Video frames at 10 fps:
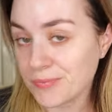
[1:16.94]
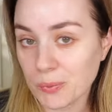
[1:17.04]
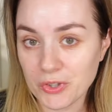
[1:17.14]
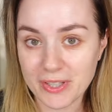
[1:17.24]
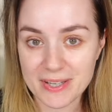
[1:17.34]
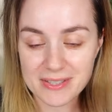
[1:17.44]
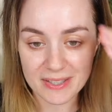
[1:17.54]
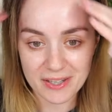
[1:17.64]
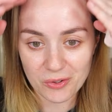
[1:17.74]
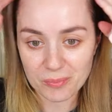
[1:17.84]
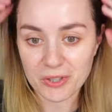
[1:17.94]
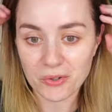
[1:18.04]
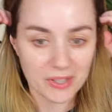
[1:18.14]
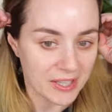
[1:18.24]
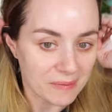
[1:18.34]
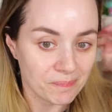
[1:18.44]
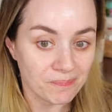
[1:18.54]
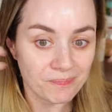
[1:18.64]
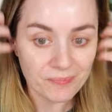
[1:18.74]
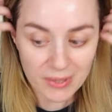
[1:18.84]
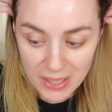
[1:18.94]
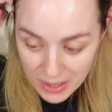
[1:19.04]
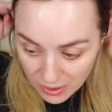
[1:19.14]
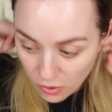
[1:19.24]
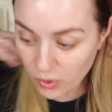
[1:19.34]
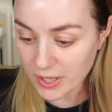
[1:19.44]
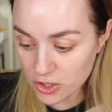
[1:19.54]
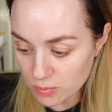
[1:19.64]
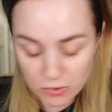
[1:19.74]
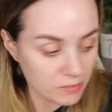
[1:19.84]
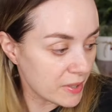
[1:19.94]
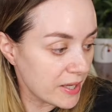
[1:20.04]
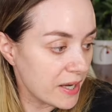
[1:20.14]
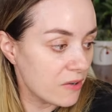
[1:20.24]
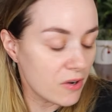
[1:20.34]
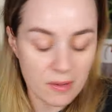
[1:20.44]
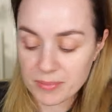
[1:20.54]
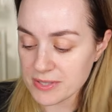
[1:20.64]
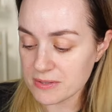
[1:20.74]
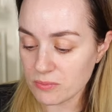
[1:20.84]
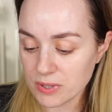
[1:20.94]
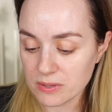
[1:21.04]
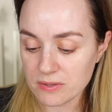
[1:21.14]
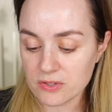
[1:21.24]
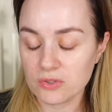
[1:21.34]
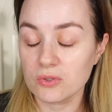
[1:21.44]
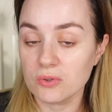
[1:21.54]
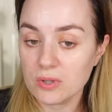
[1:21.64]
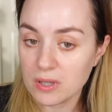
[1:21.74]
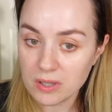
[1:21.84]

What do you guys think? I hope they're okay. Oh, I should put my hair up as well. So